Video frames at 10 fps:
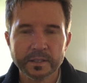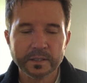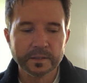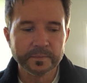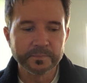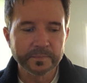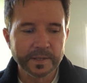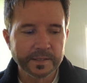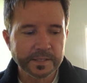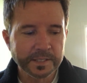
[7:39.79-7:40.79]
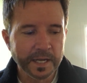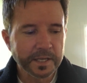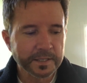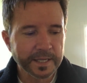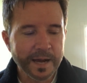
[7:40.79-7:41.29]
Um,
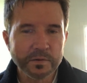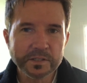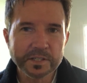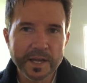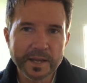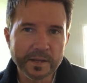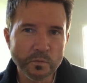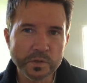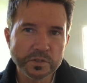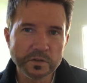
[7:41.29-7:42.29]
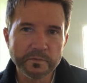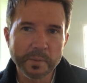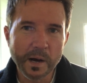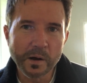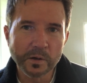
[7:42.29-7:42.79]
secondly, I would say once you've
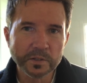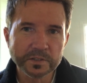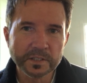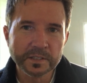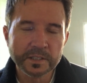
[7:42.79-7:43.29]
paused,